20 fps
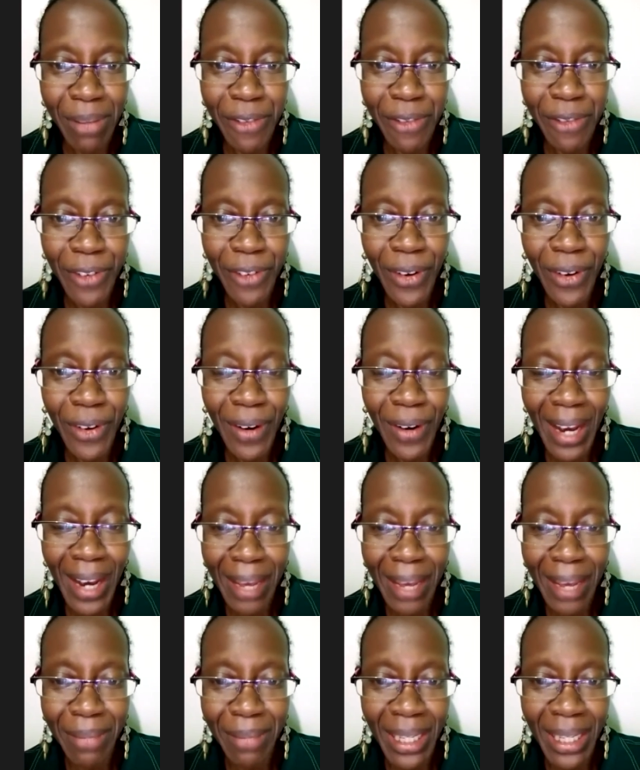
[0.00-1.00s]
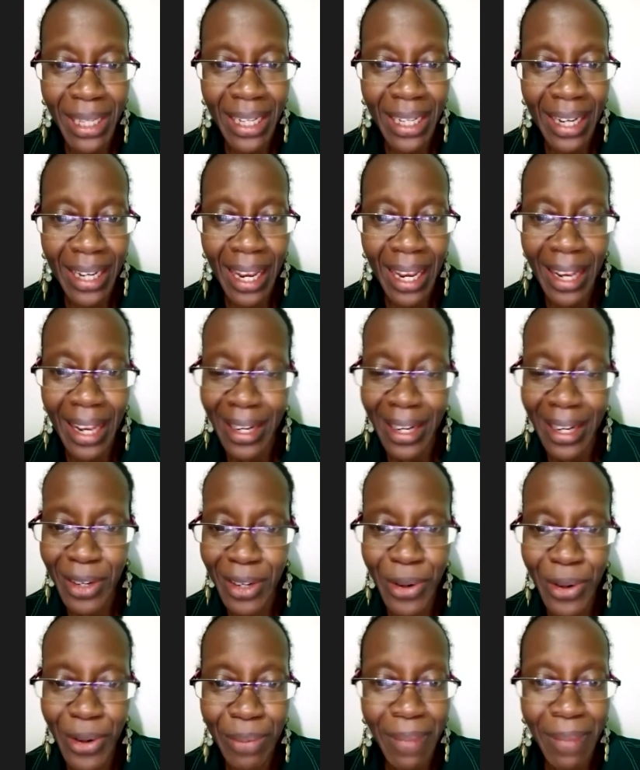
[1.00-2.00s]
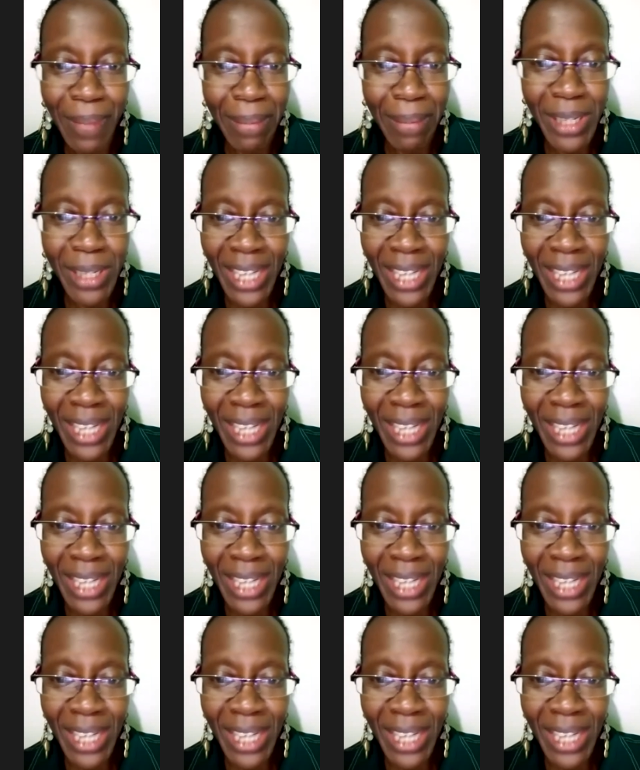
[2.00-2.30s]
Yeah, before, nope,